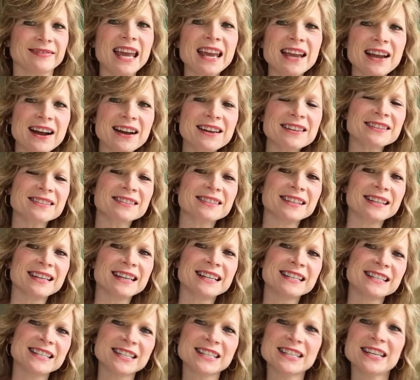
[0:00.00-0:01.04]
Hey guys,
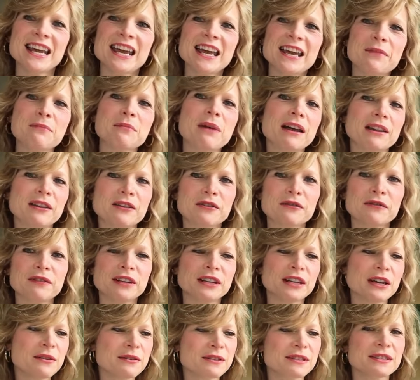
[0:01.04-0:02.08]
today my little
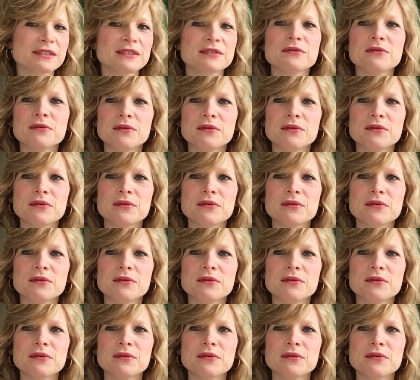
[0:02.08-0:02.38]
video is